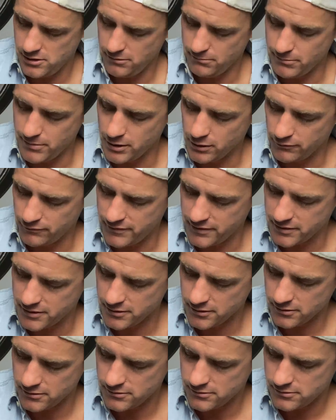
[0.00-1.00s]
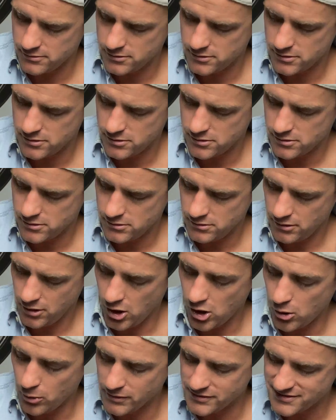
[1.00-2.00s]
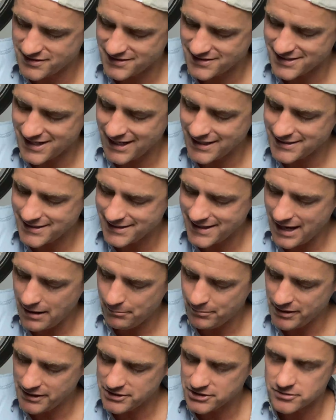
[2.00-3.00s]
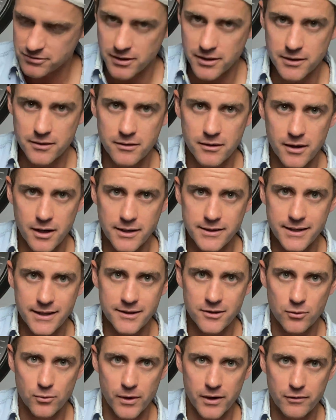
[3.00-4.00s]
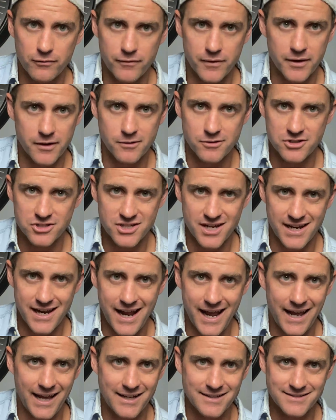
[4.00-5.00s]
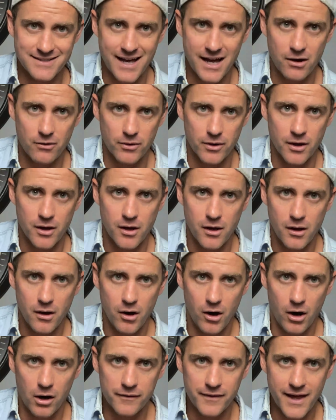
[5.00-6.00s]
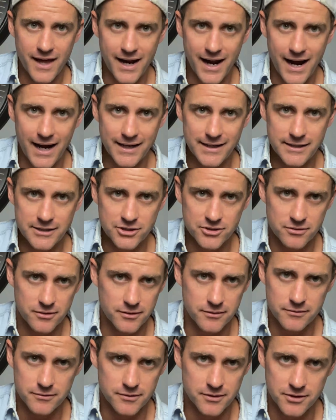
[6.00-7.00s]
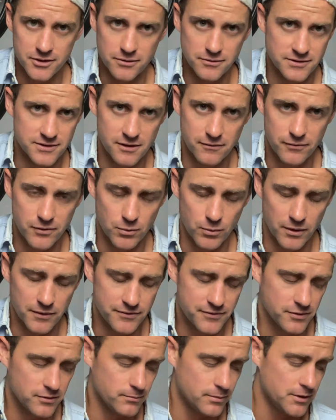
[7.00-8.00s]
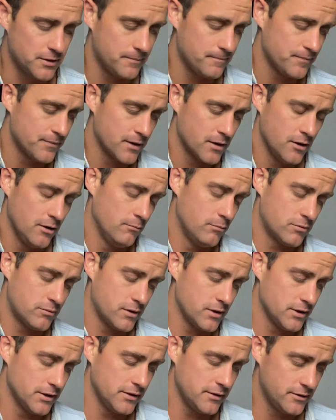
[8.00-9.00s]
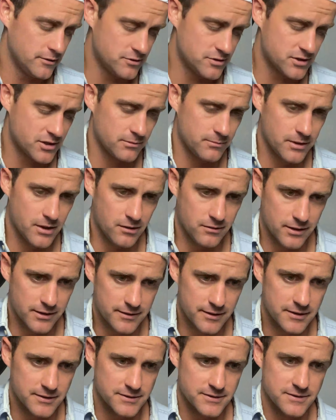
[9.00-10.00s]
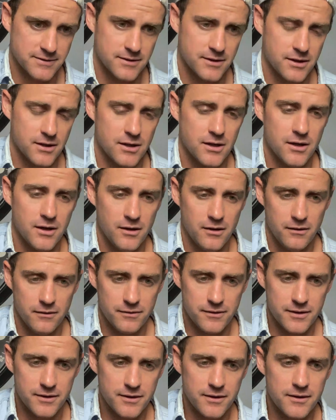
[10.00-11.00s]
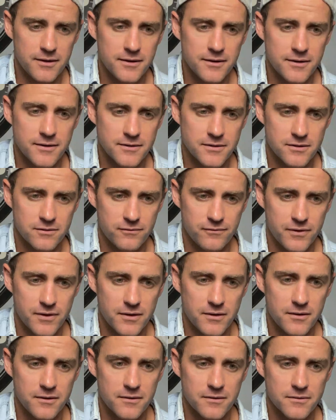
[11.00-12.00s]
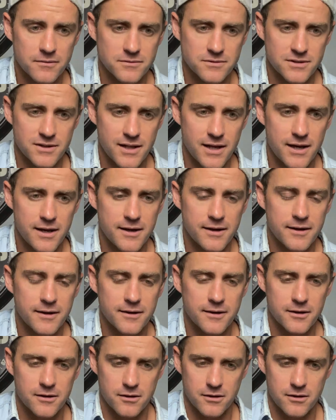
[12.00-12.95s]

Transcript: Middle finger, always assigned to that B string. And then the ring finger just kind of hangs out on that high E string. You can use it if you want to, but But really, you're just gonna be going like this. This feels like